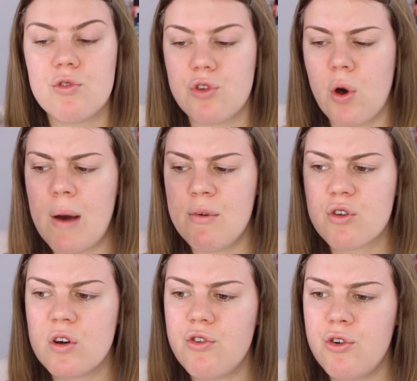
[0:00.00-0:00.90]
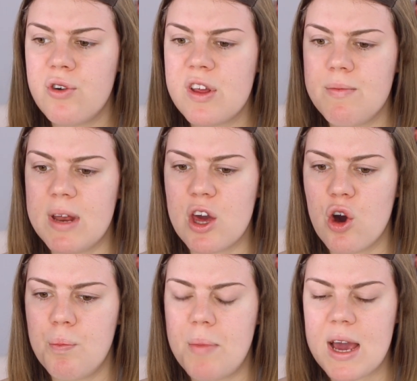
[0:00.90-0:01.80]
So I was going to do this
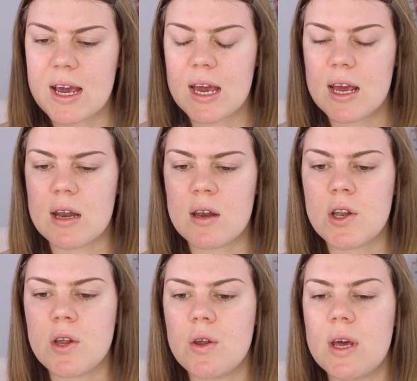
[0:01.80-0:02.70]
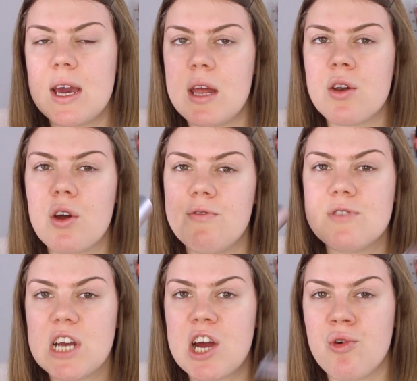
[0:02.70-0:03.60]
video back in the end
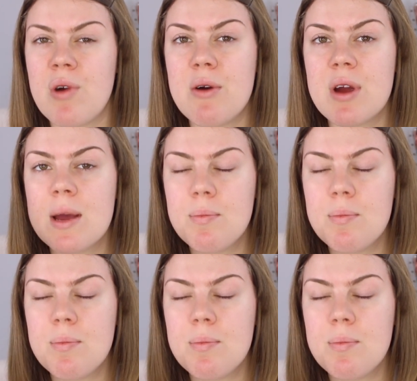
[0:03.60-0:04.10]
of January,